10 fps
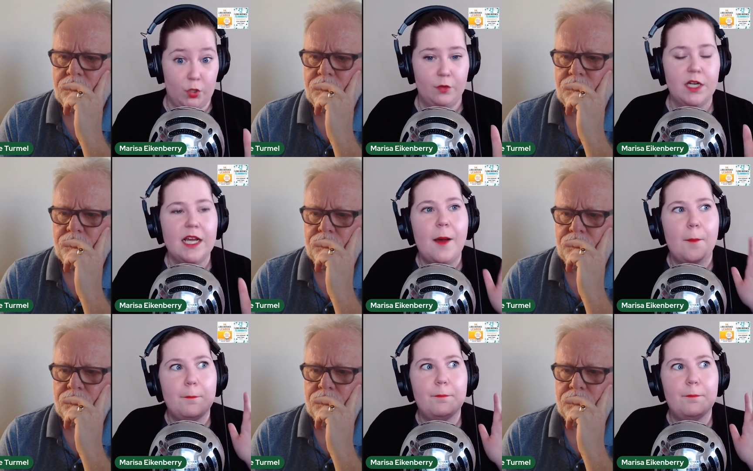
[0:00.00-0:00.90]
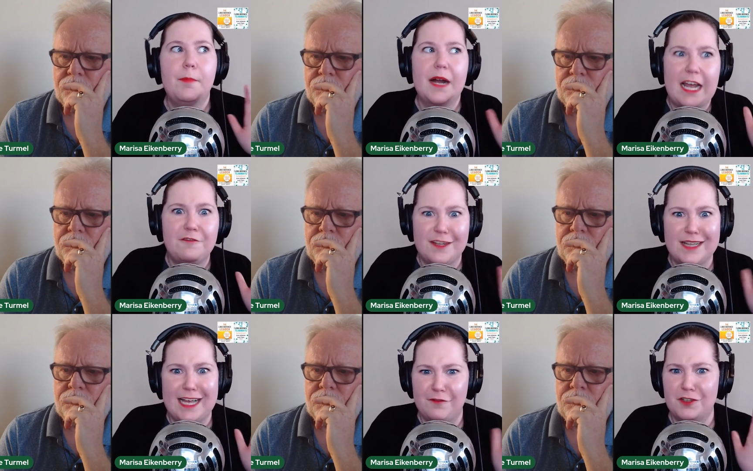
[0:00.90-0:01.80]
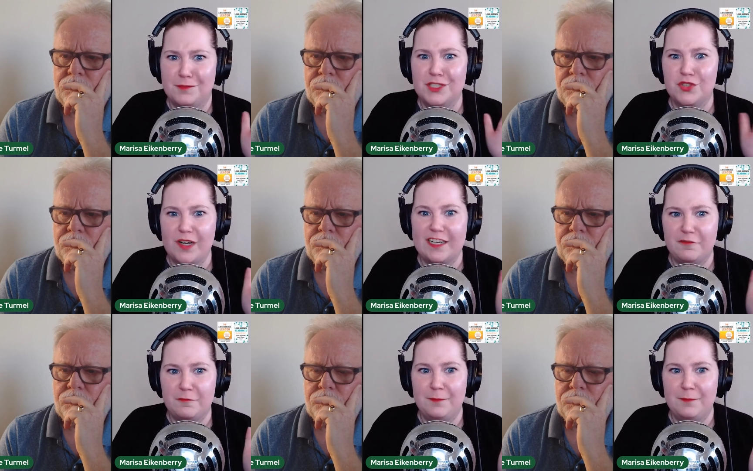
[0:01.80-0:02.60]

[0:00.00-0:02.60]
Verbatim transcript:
Speaker 1: true. But I feel like for the majority of